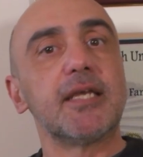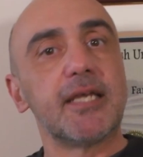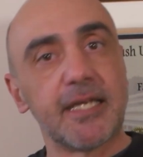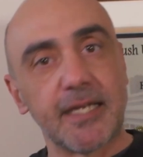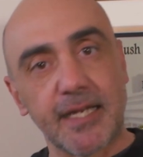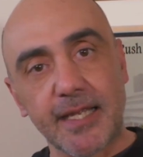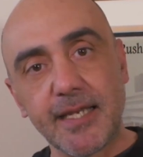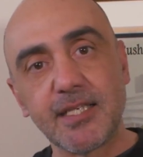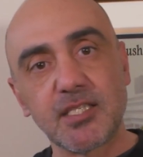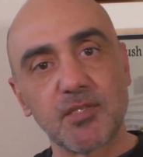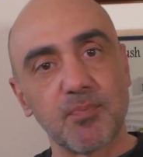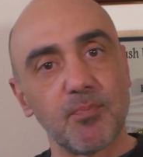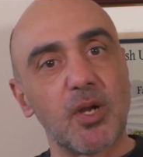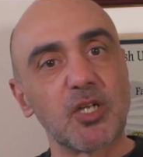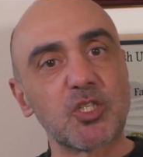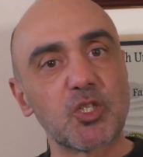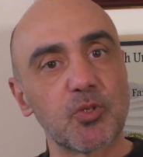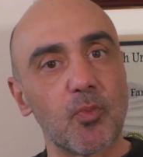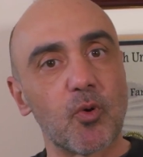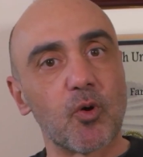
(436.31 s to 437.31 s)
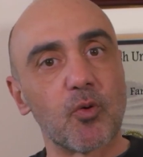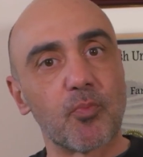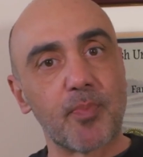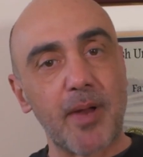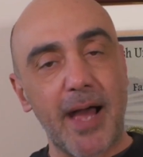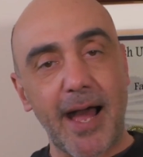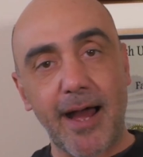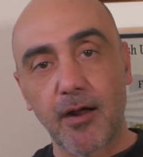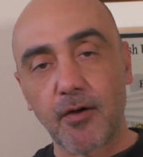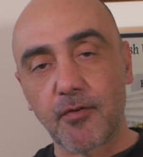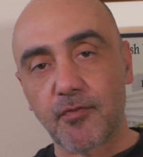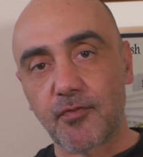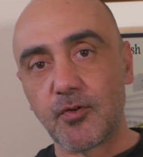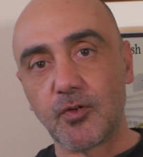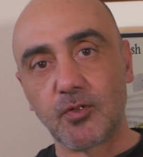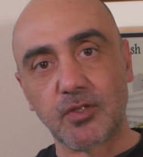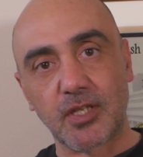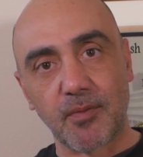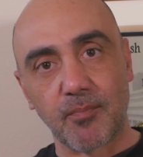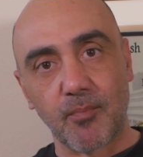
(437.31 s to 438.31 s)
It is much more
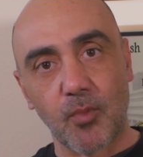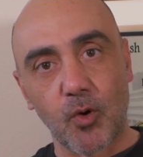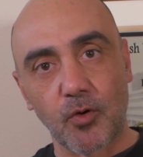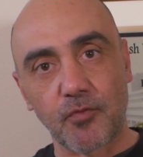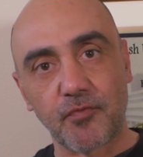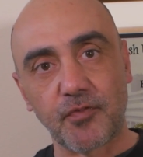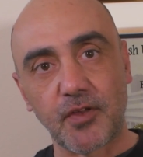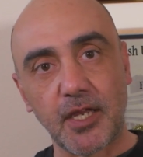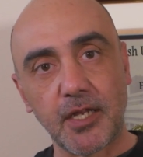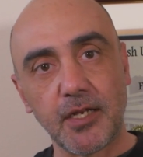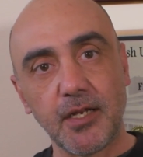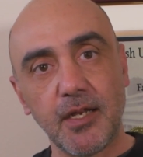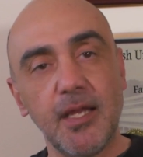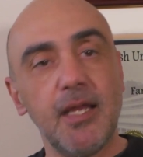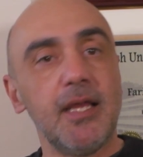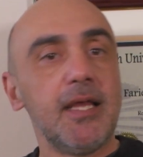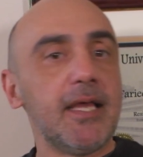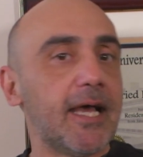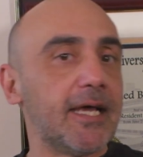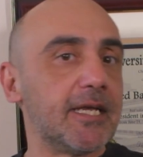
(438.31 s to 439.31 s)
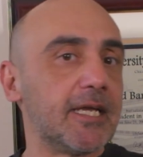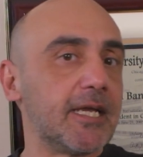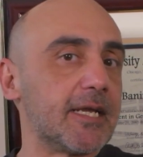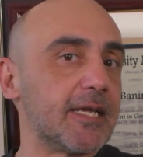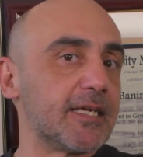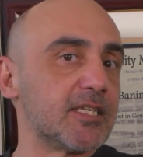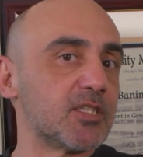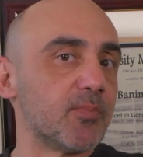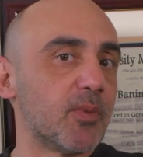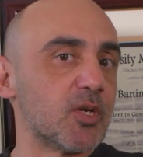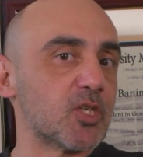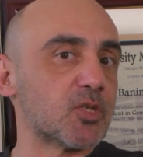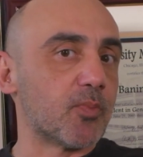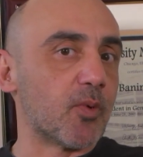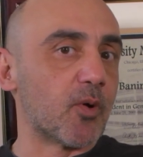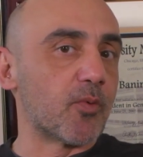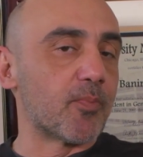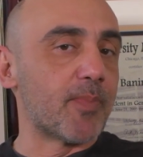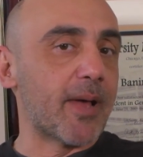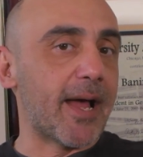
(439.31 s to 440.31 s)
powerful than morphine, and it is much
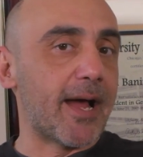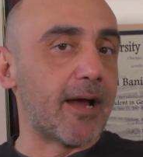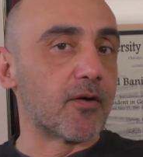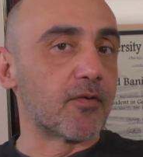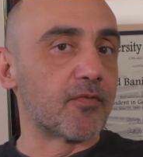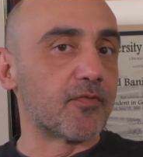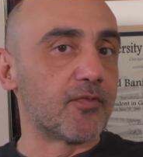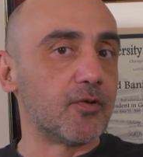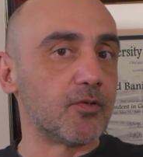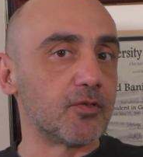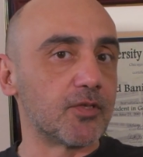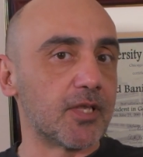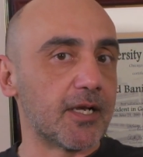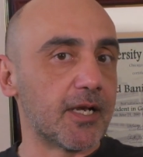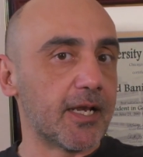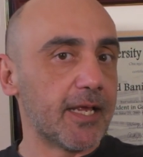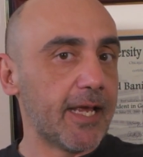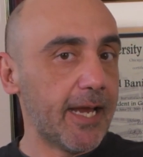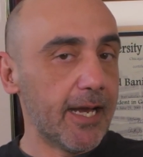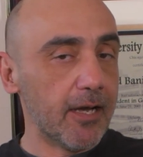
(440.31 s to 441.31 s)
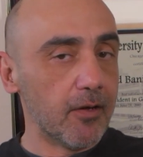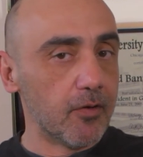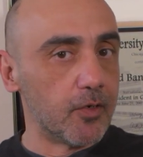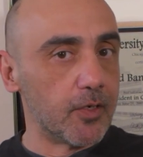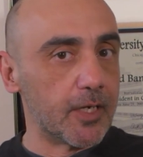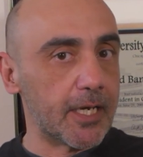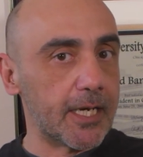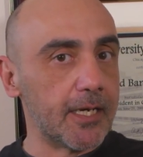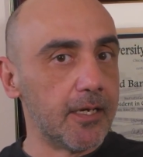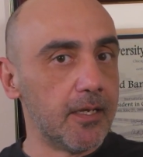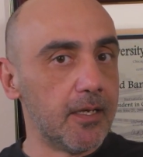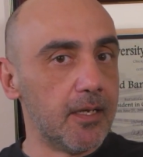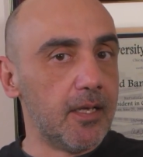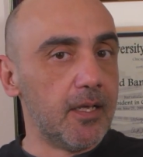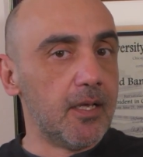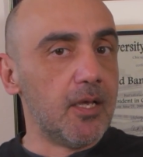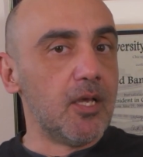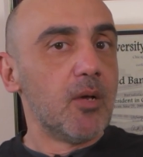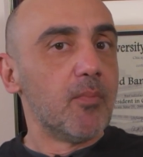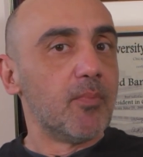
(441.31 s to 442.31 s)
more powerful than heroin.
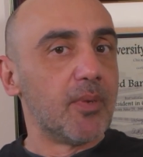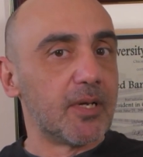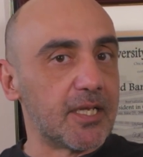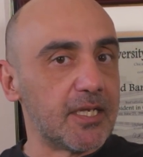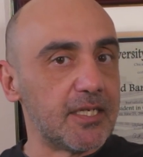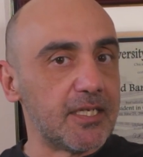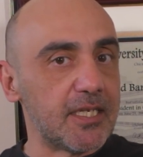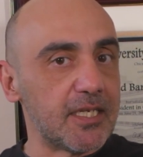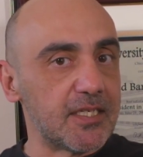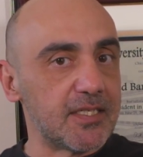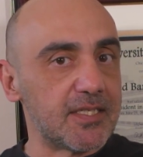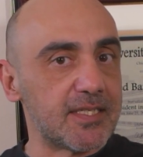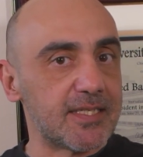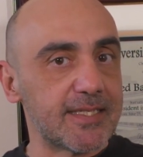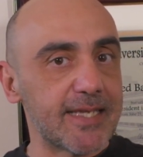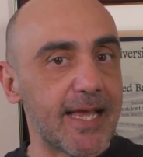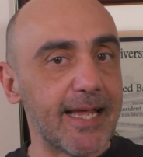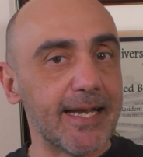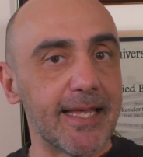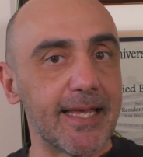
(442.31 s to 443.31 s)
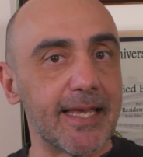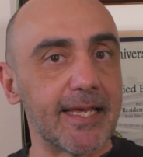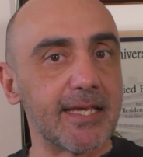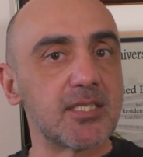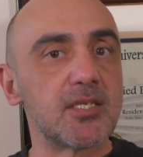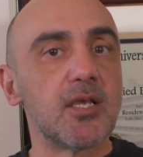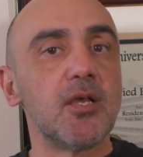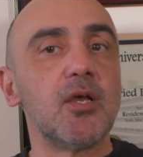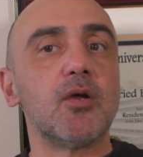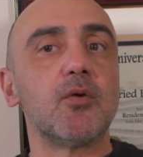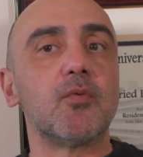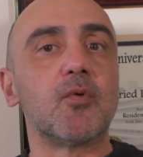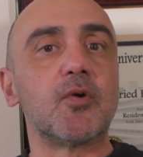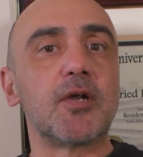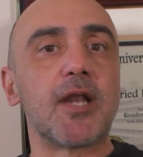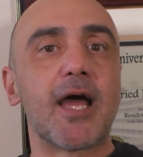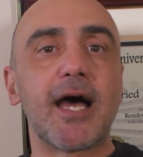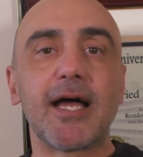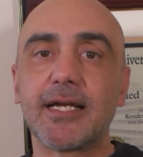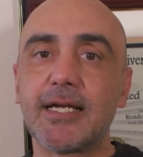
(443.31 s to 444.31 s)
But in these settings,
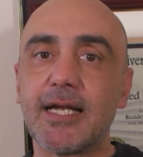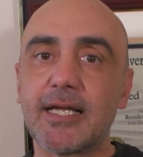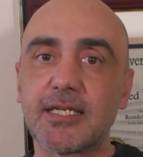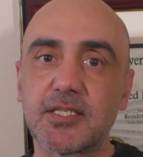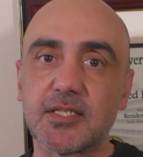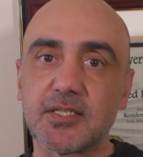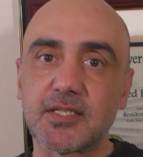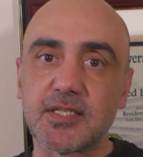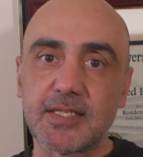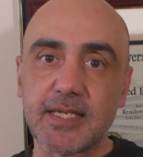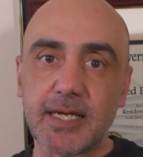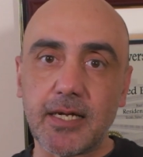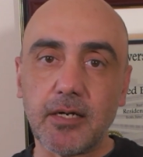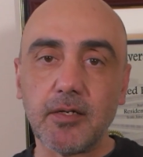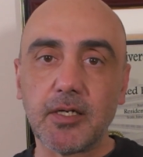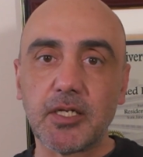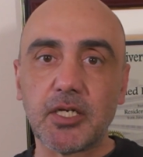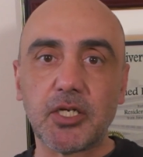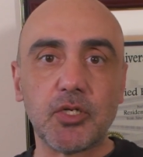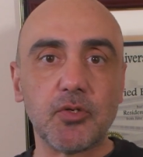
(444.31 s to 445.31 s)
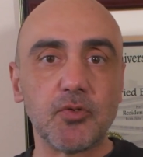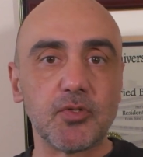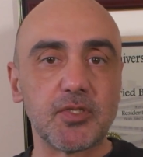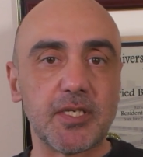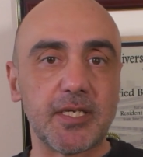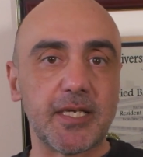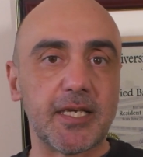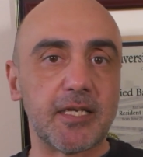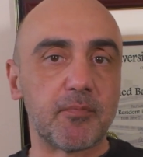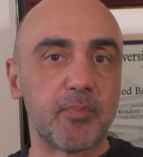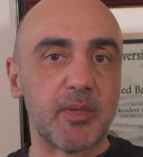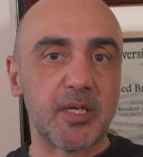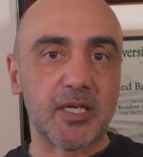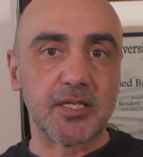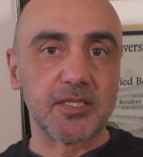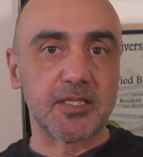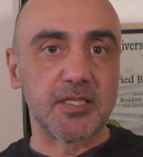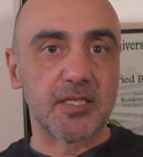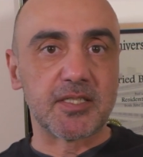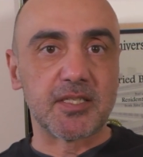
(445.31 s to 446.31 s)
we're not necessarily using it
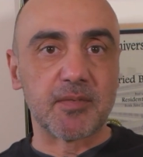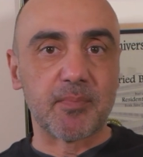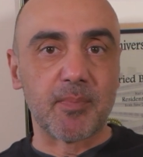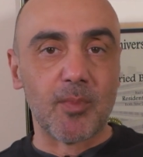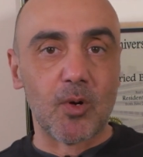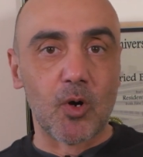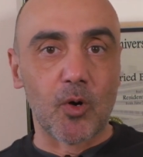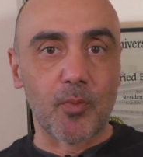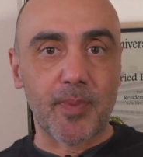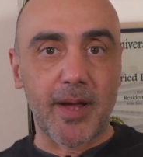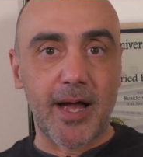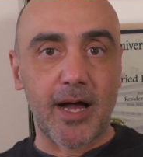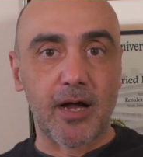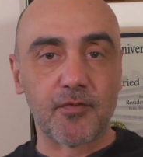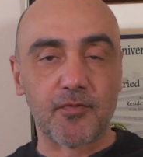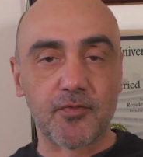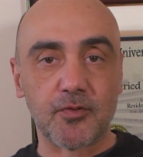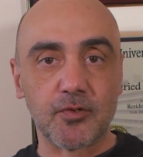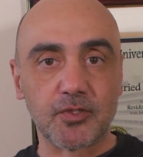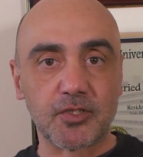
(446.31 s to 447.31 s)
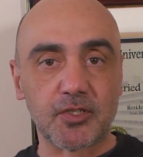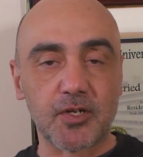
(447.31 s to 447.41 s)
because it's a more powerful